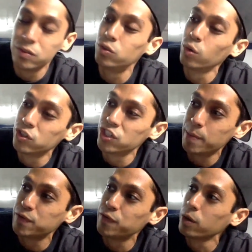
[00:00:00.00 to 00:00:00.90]
Door
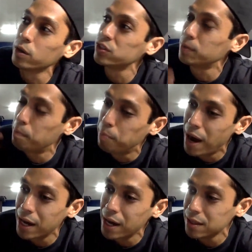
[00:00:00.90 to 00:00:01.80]
jambs first,
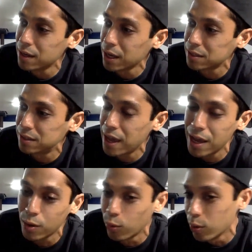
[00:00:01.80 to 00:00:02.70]
body the next day,
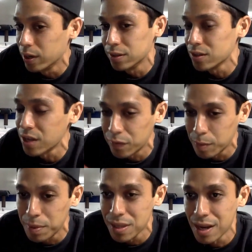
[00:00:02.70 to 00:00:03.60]
or it doesn't have to
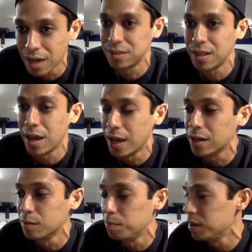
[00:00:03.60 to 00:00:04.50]
be the next day. It
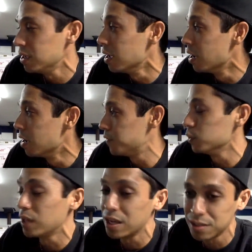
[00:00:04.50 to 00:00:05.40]
could be a few
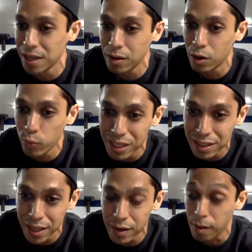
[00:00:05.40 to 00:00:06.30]
days later, a week
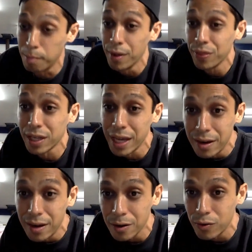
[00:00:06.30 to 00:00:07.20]
later, a month
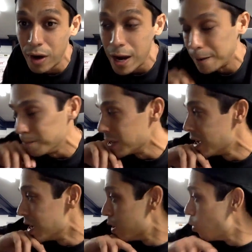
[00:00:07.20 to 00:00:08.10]
later, right?
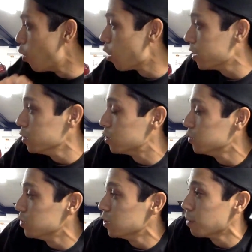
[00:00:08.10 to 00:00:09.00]
Or
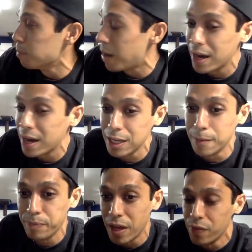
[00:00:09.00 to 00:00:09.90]
you could do your
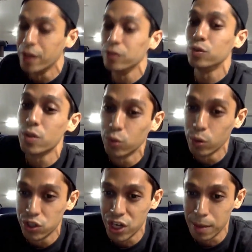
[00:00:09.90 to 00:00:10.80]
body and then do the
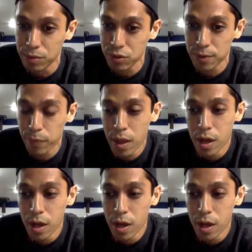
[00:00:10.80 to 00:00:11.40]
door jambs.